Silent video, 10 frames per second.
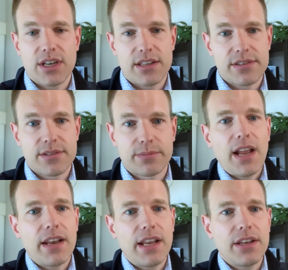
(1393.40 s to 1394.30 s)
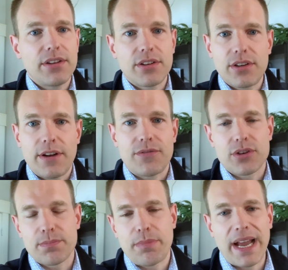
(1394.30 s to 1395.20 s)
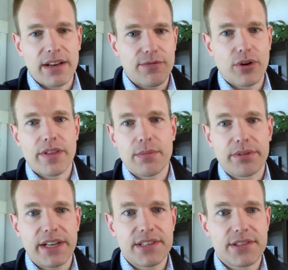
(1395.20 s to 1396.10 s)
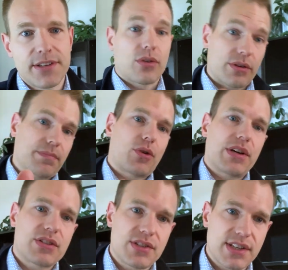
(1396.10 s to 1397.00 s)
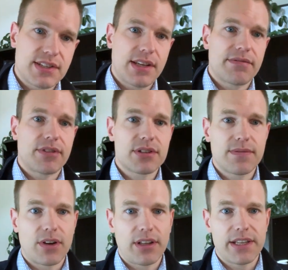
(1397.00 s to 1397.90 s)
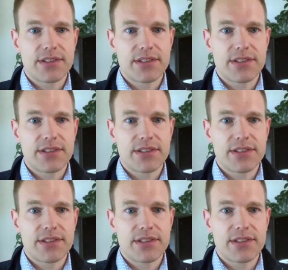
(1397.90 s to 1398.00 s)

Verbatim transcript: chance. And then if you're back and forth on price or question 16, first of all,